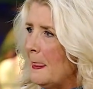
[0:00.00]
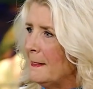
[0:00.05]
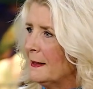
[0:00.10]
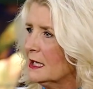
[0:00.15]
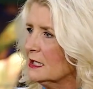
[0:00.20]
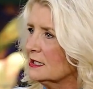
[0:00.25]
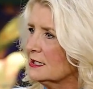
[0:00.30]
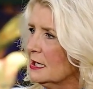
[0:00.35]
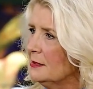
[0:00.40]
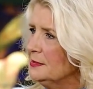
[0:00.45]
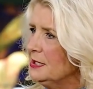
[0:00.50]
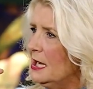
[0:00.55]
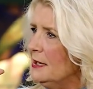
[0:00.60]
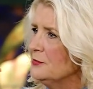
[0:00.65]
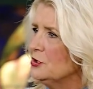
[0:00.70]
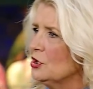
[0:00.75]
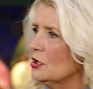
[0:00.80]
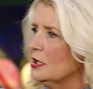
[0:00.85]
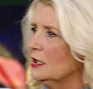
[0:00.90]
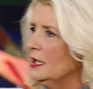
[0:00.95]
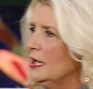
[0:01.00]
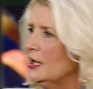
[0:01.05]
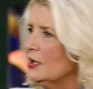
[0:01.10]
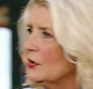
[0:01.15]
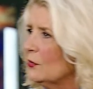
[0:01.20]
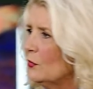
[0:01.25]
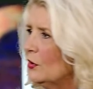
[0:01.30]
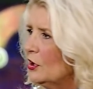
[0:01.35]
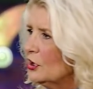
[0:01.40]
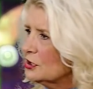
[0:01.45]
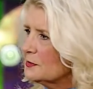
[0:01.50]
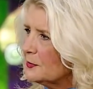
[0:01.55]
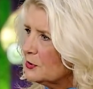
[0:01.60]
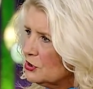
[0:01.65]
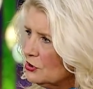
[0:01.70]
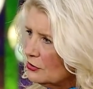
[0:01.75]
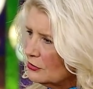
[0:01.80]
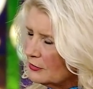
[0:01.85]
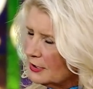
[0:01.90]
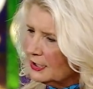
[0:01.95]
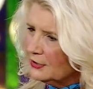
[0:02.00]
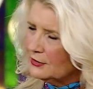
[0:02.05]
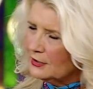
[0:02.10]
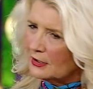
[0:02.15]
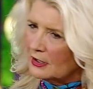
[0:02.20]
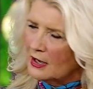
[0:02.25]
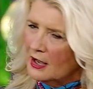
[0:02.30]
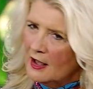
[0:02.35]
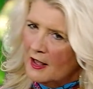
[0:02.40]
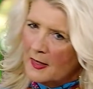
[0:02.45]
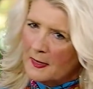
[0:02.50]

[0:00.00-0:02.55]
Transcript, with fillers: Because sometimes you can hear the words, but you don't get the,